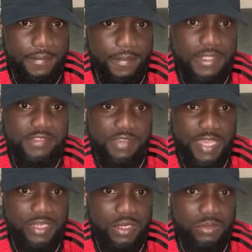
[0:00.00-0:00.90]
It's
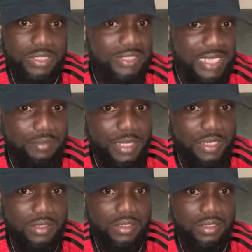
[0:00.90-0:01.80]
fine now, when you tell me, you
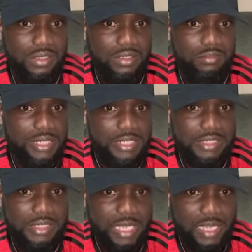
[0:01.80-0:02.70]
know,
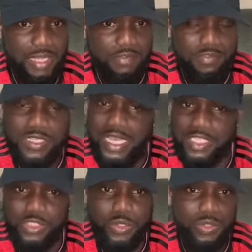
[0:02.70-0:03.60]
please, because if it
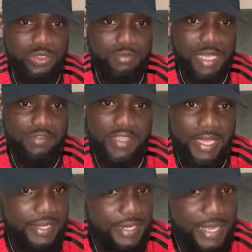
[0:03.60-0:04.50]
not sound good, I have
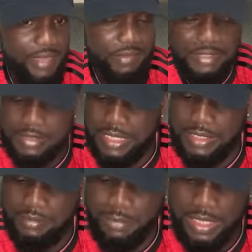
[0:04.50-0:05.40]
any live and
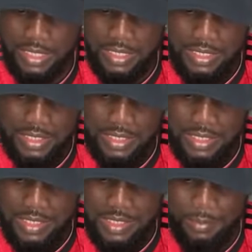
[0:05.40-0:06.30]
start it back.
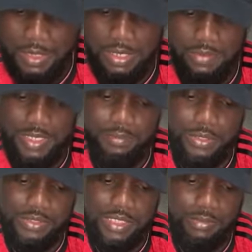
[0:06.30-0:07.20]
I don't know how many
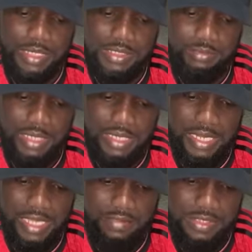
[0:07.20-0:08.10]
person I listen back
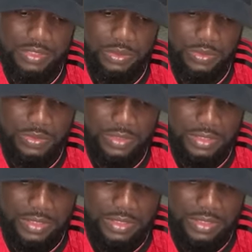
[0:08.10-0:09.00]
live, it sound,
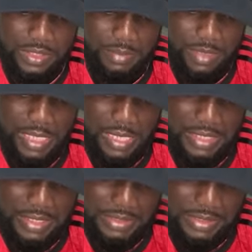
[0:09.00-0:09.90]
them can't
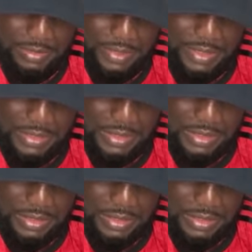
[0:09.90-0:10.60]
understand what I say.